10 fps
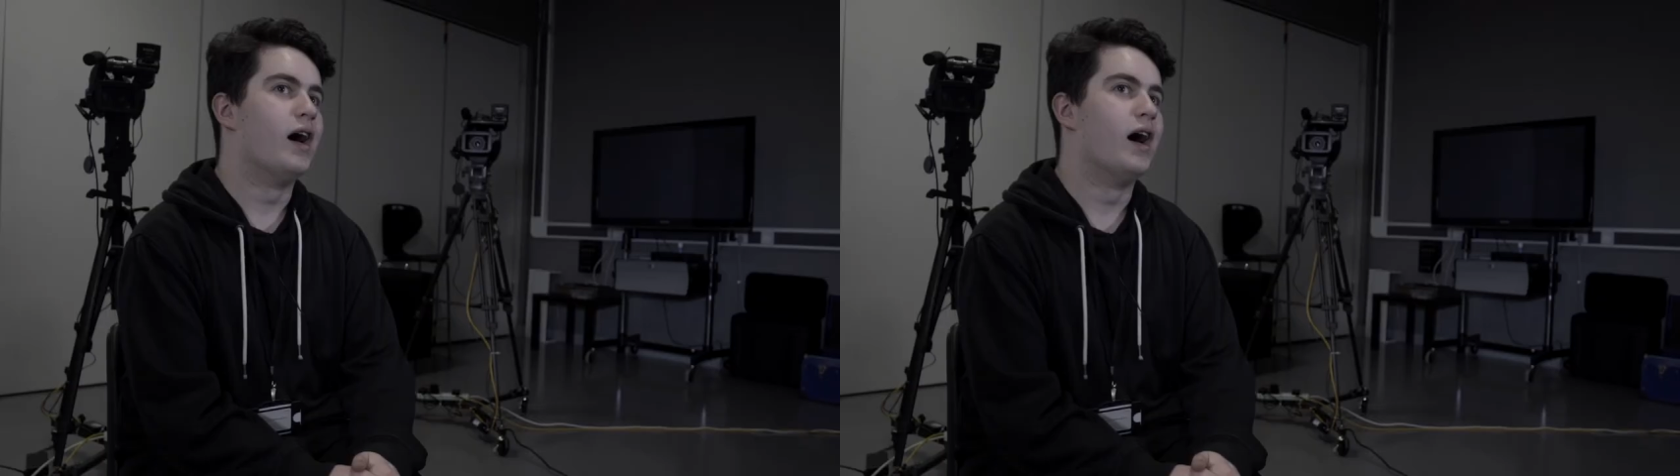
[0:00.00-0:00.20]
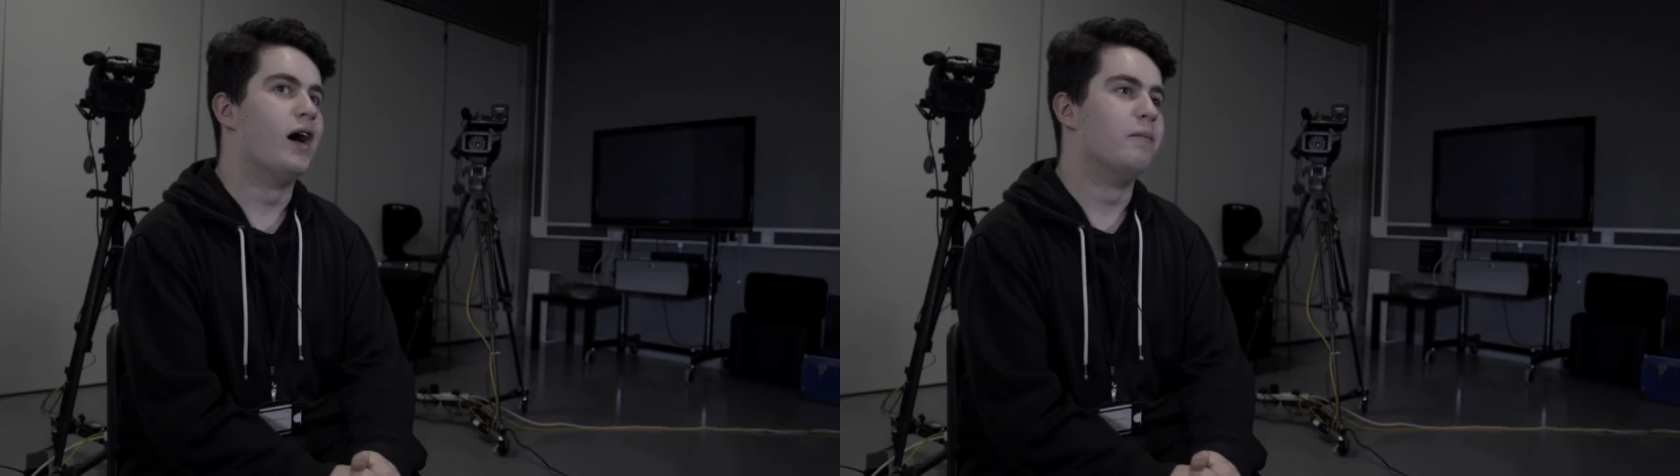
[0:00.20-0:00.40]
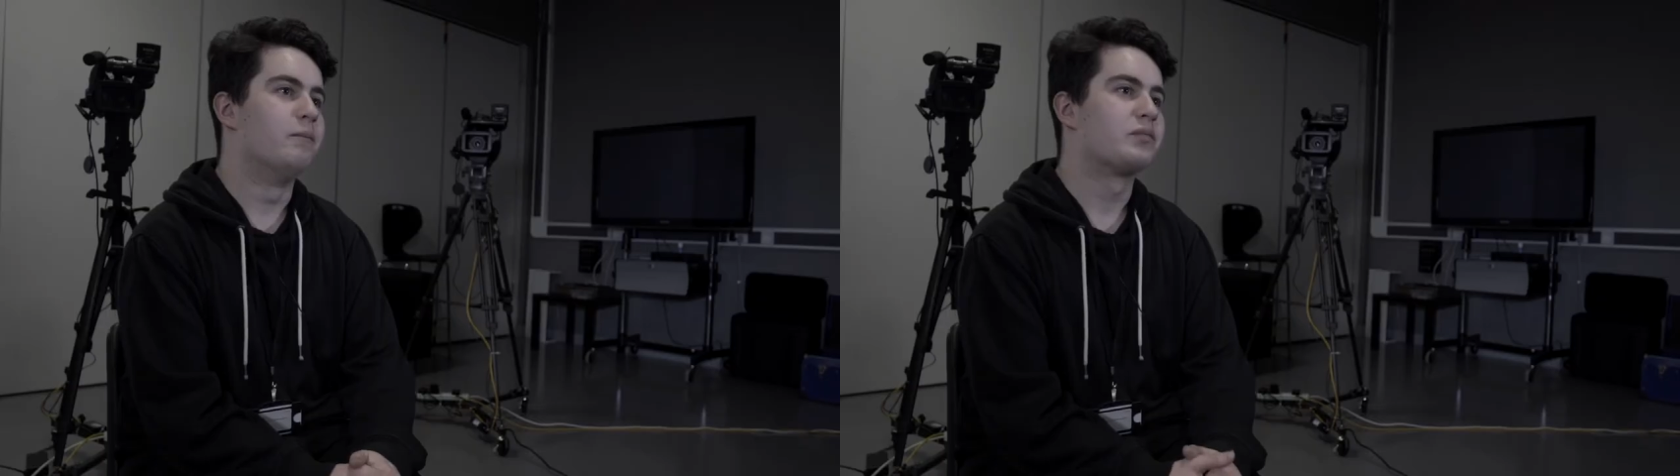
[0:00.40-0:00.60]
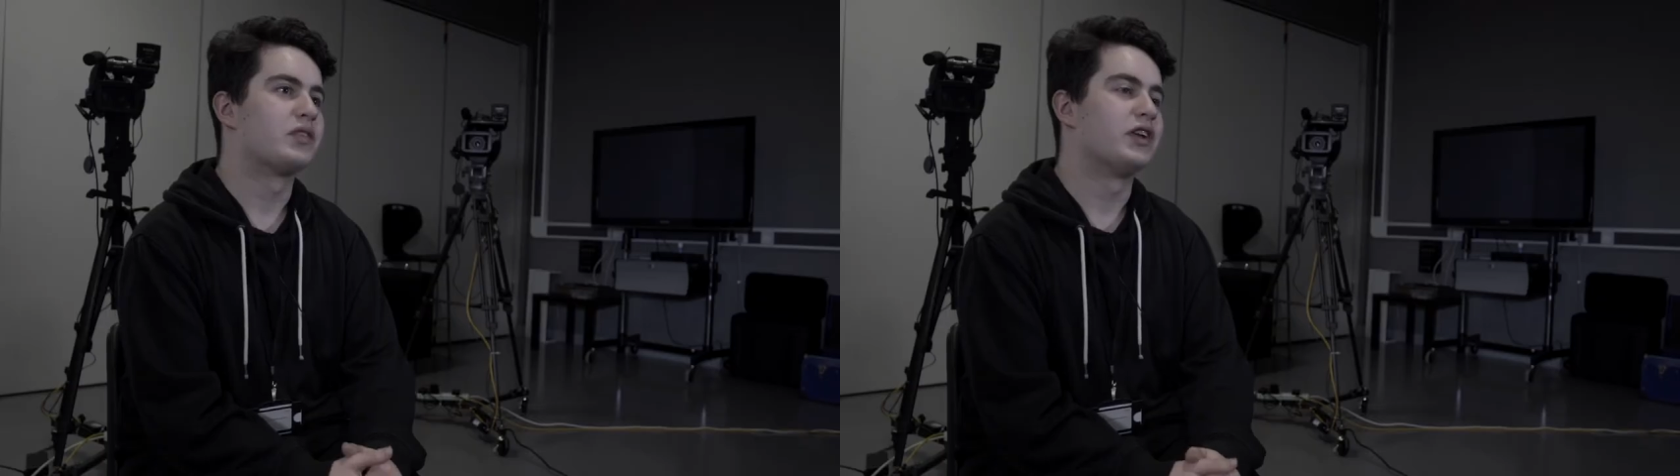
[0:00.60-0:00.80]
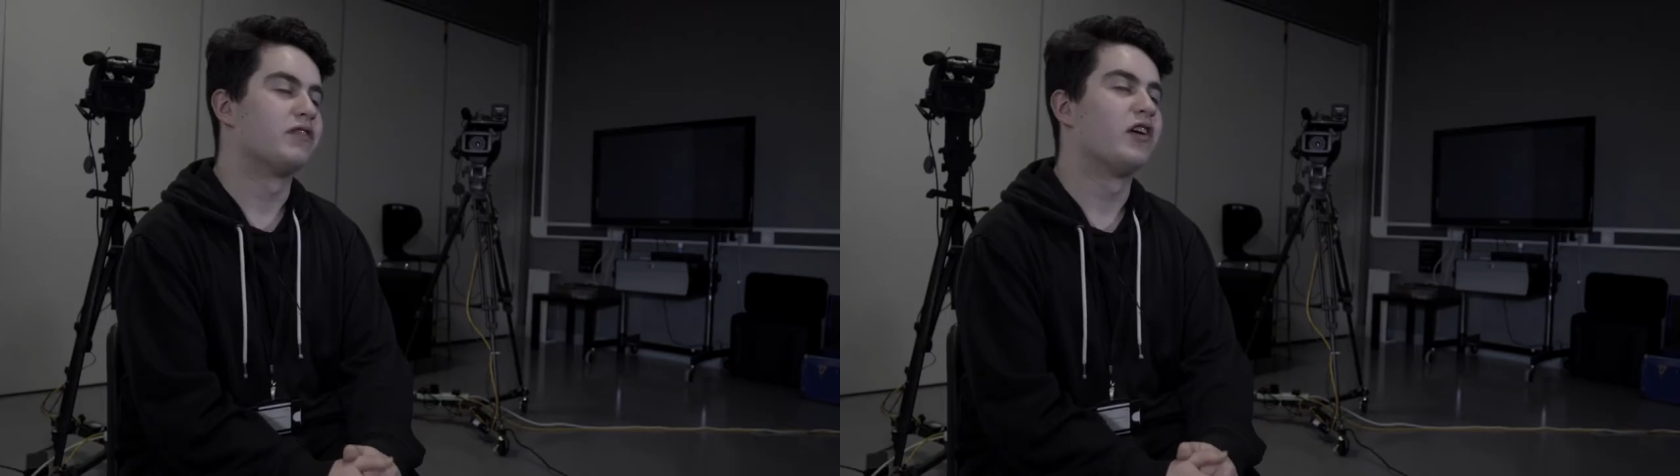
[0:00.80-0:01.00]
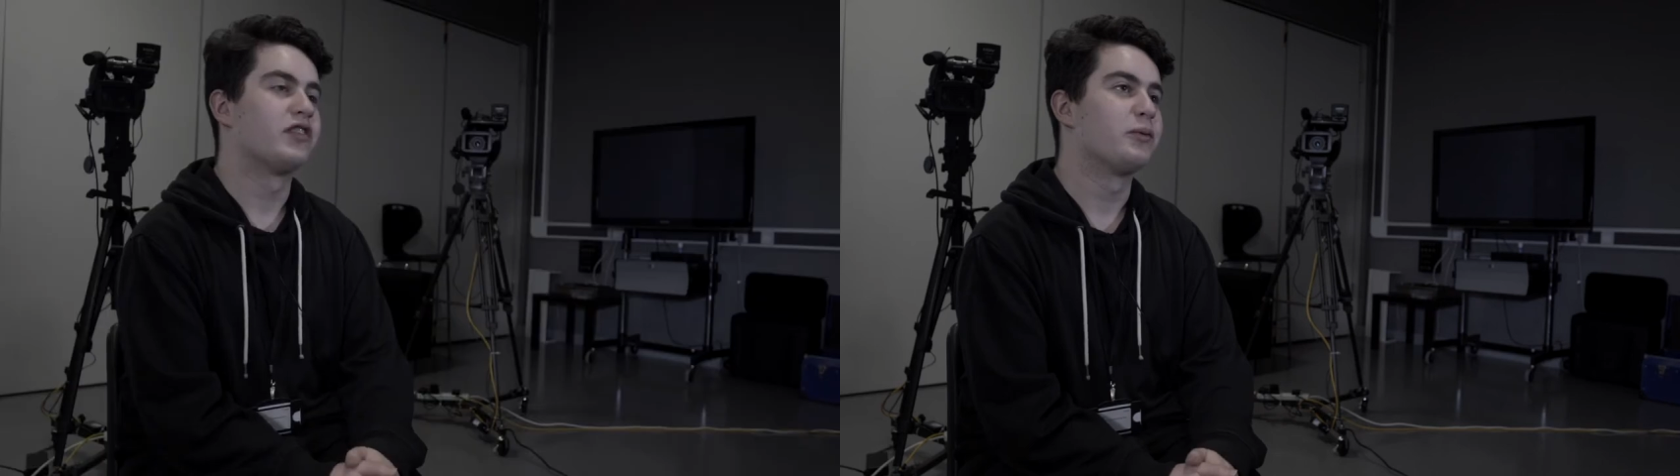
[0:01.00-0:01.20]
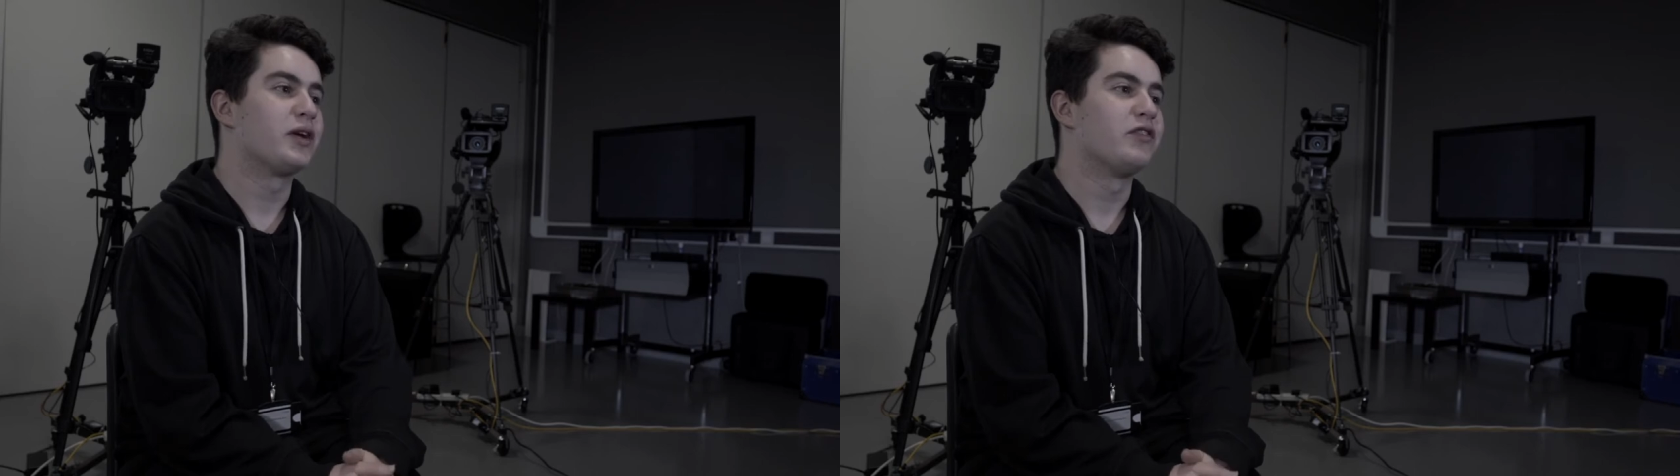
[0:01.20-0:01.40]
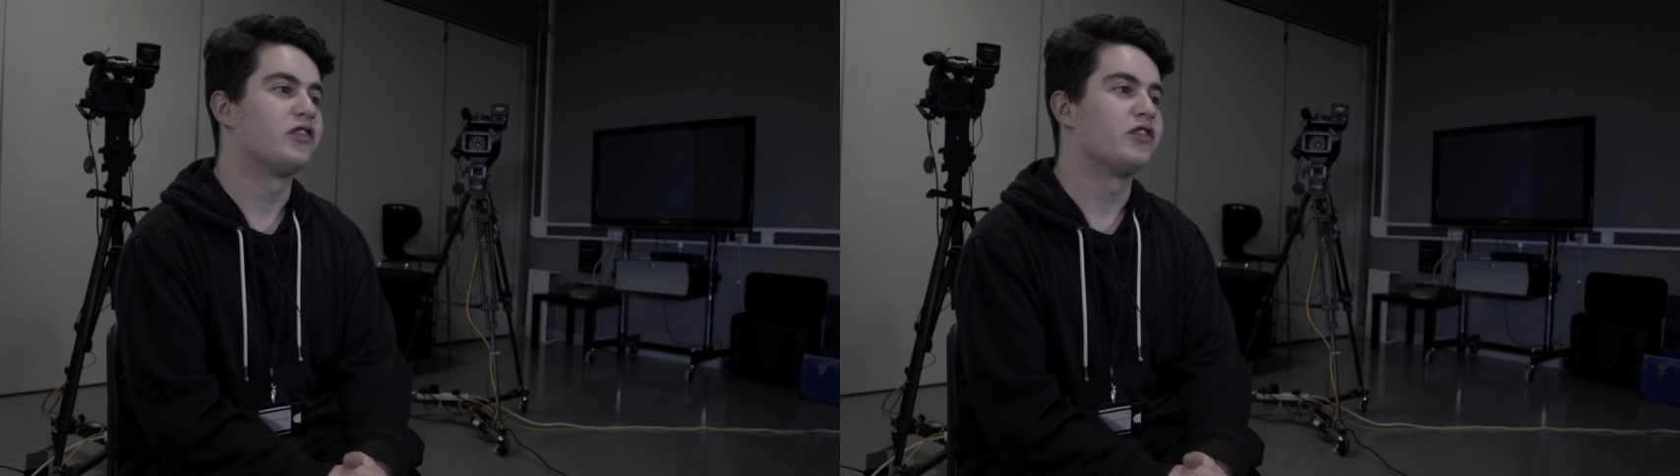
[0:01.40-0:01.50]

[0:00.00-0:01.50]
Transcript: The advice I would give